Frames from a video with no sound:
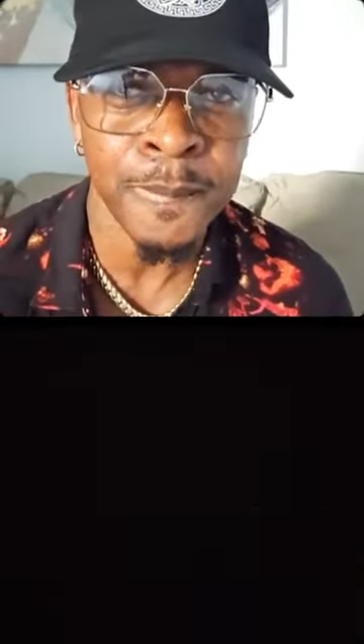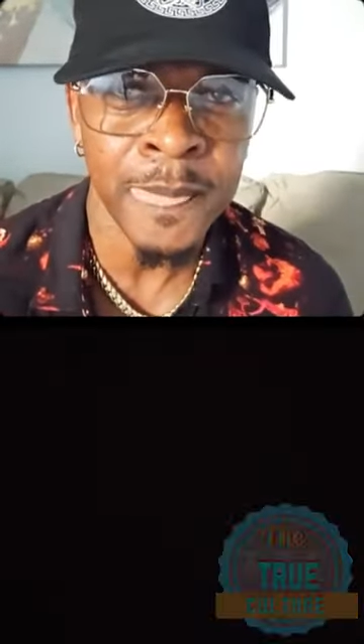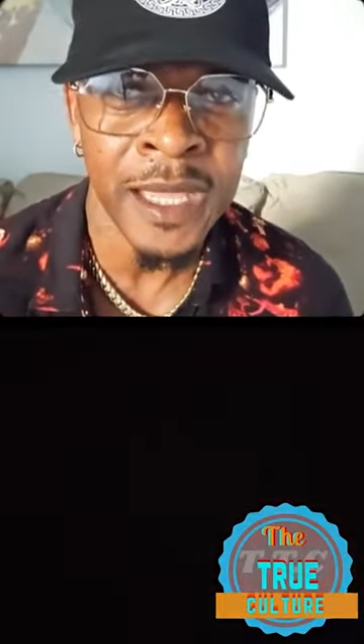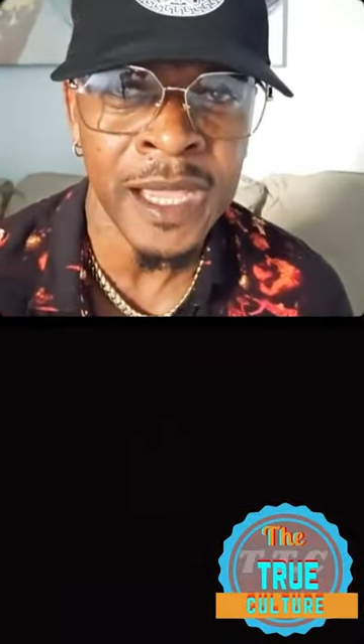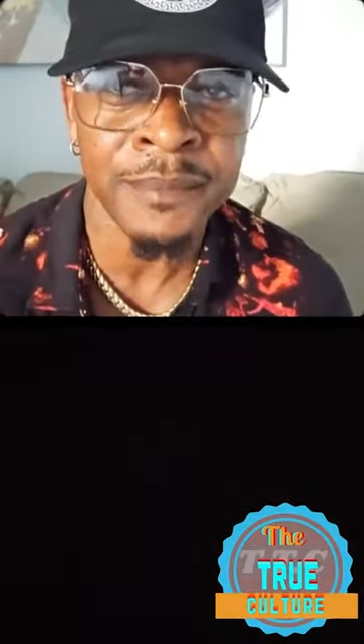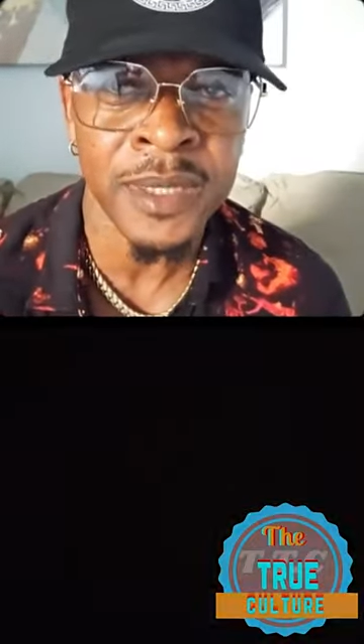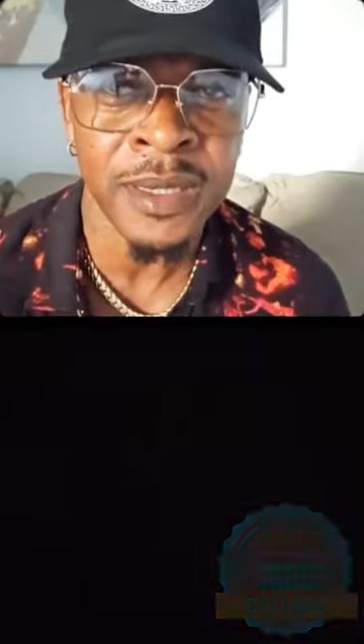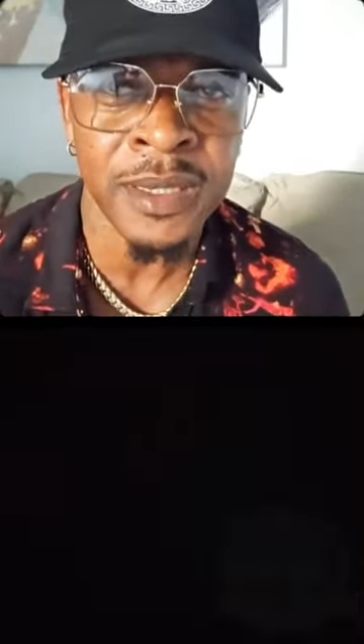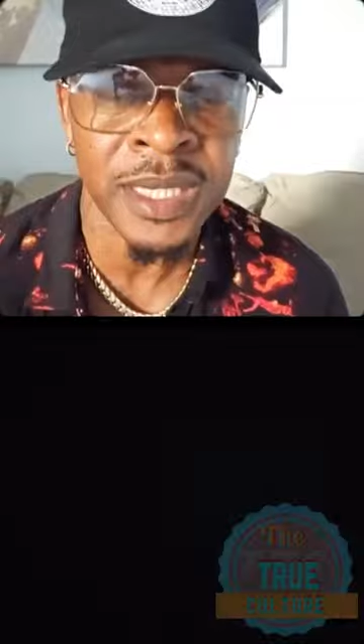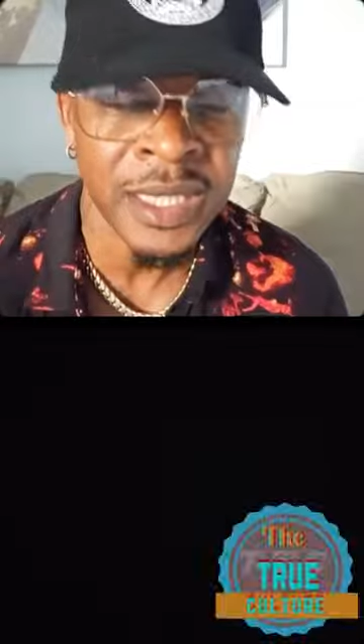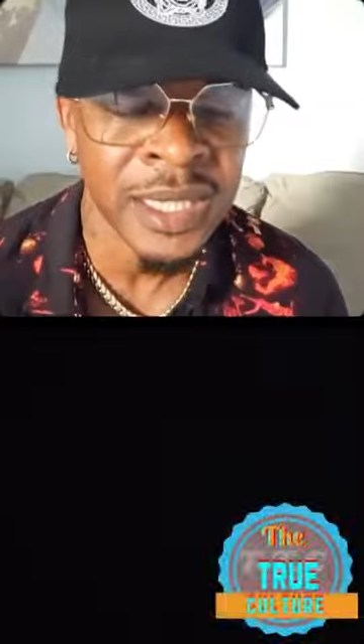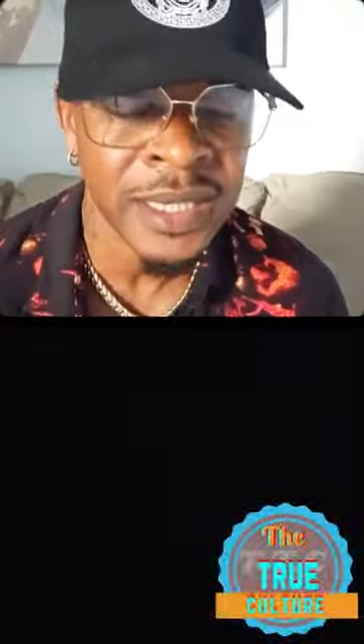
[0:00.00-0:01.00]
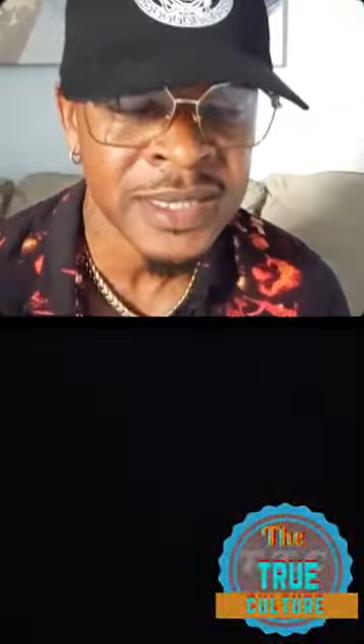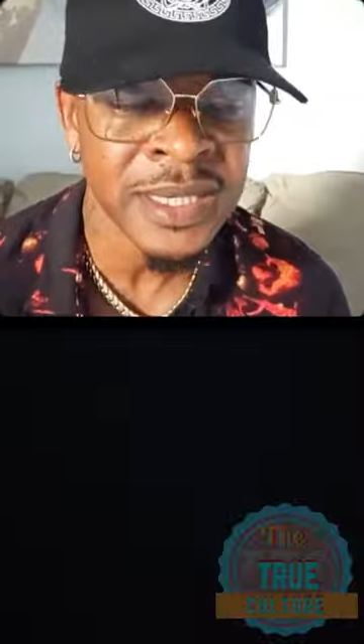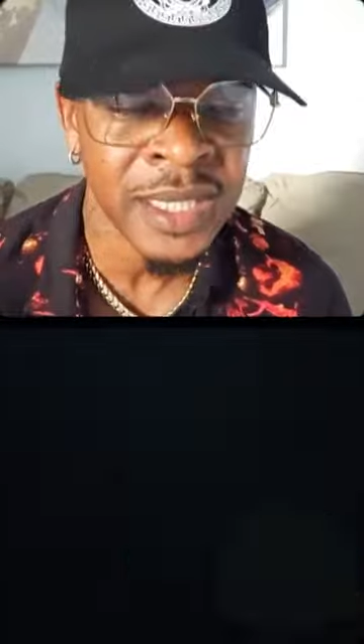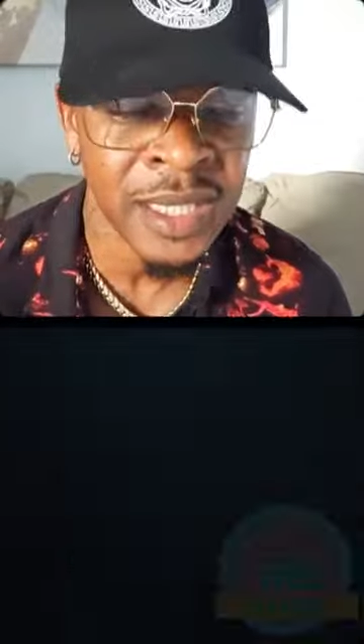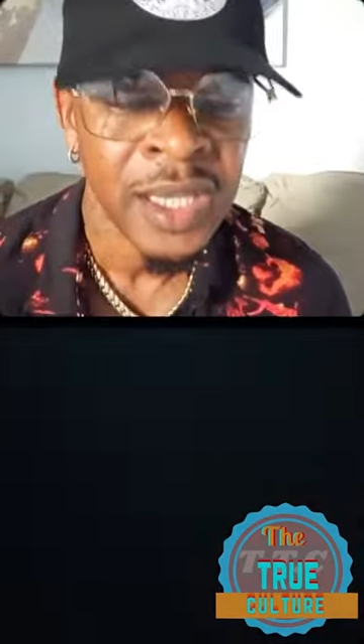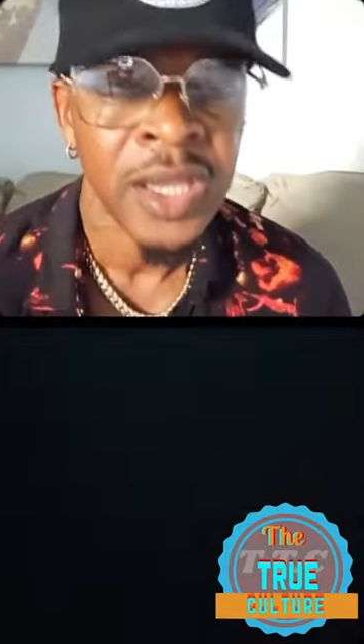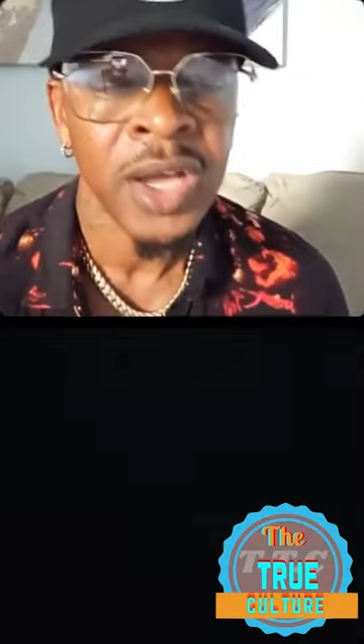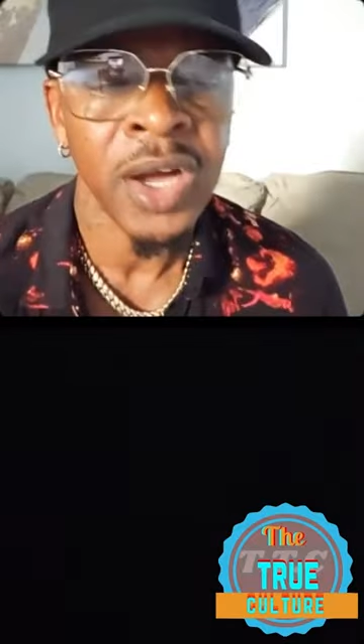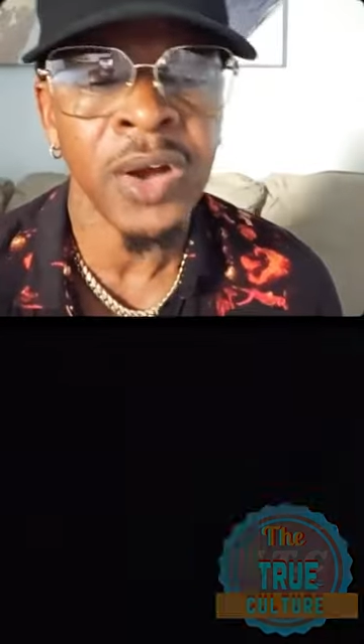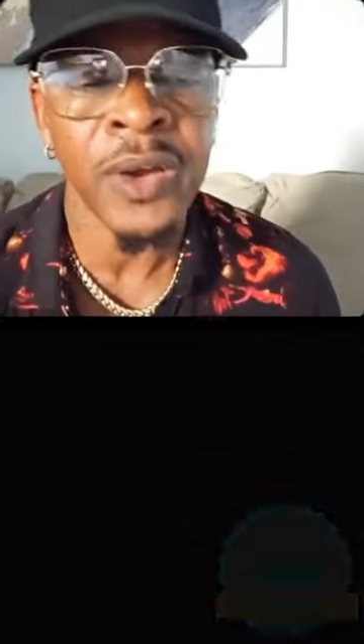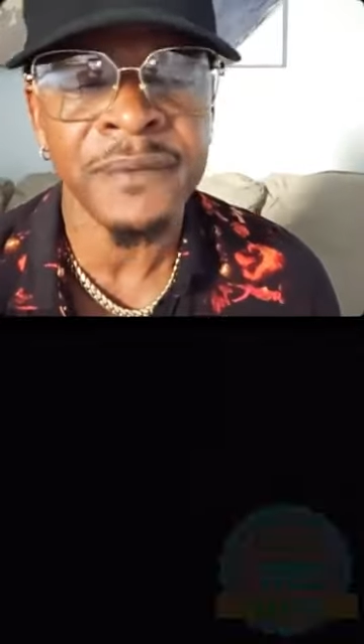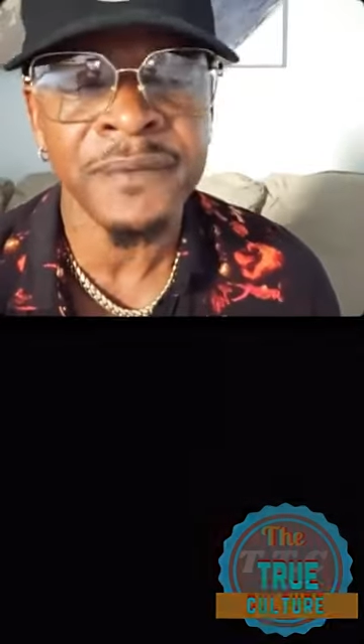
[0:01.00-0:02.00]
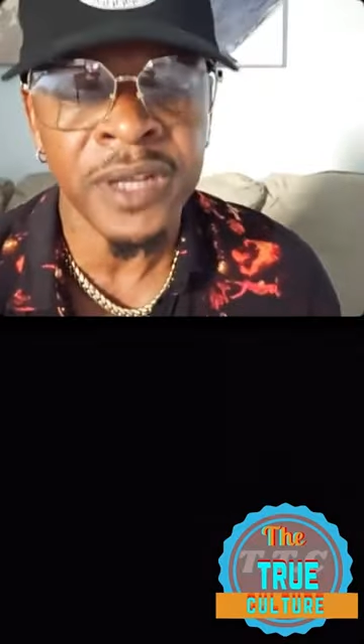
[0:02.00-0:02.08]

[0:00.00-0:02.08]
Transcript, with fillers: um, their legal stay or have